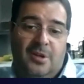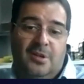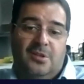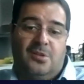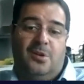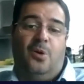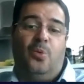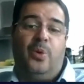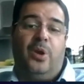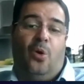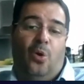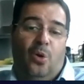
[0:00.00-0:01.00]
So we
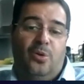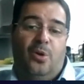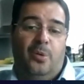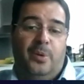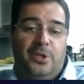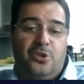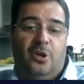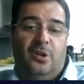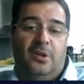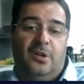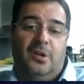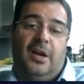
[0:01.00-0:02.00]
all know each
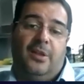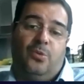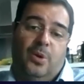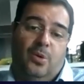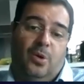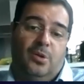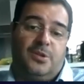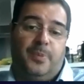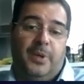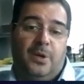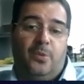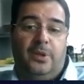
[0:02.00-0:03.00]
other and we all
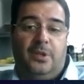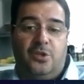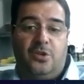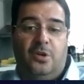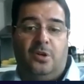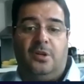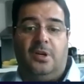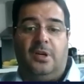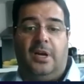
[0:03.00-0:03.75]
speak with each other,